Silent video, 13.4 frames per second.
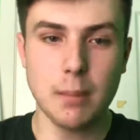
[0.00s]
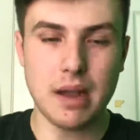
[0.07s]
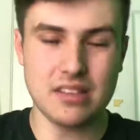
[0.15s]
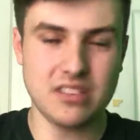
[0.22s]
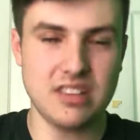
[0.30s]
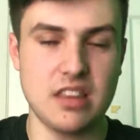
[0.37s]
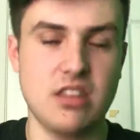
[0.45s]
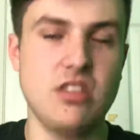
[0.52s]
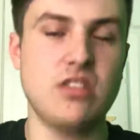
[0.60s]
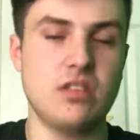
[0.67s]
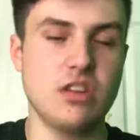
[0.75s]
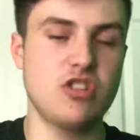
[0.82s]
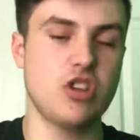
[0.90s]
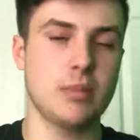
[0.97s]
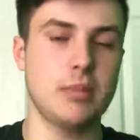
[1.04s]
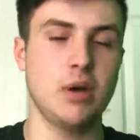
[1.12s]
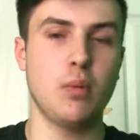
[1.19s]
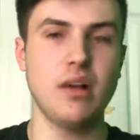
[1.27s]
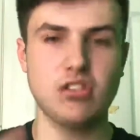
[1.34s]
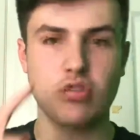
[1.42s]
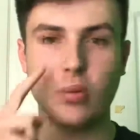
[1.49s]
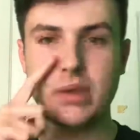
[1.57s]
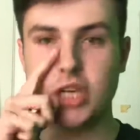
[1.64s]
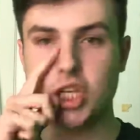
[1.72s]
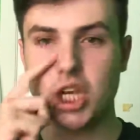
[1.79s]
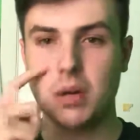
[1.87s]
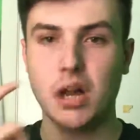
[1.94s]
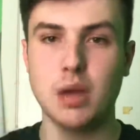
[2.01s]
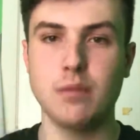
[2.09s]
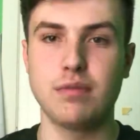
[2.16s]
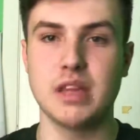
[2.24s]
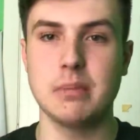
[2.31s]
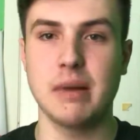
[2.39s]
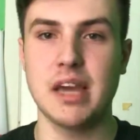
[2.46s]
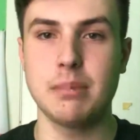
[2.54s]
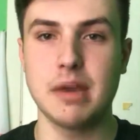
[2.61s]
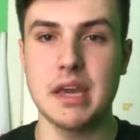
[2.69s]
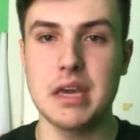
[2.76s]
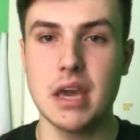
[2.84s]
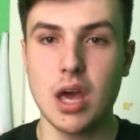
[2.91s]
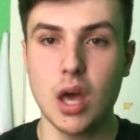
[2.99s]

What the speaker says: But as I said, this is going to be a once a week show, hopefully, maybe,